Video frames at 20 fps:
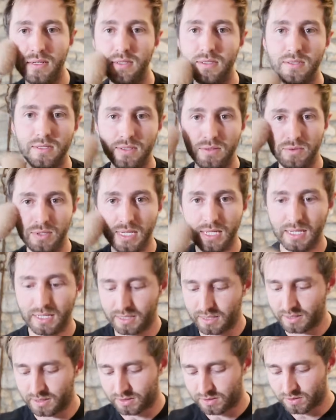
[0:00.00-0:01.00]
silky
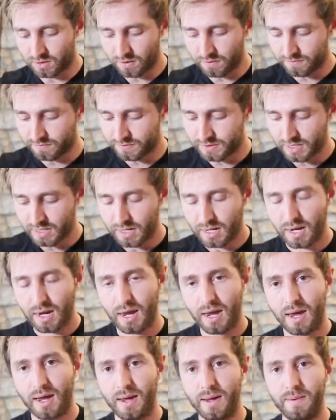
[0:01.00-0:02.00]
and soft.
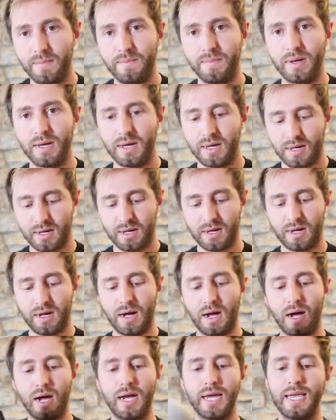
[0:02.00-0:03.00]

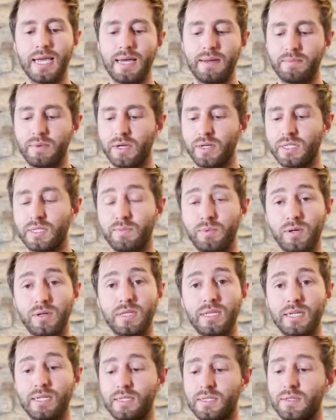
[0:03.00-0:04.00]
I am going to put
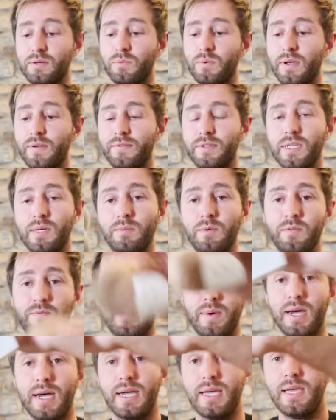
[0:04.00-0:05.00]
this with some of
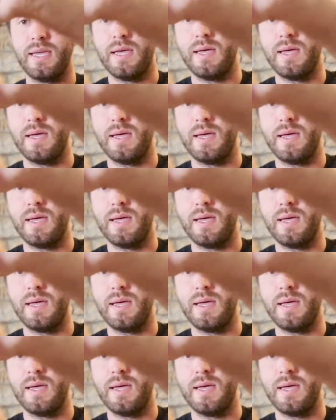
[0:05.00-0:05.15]
my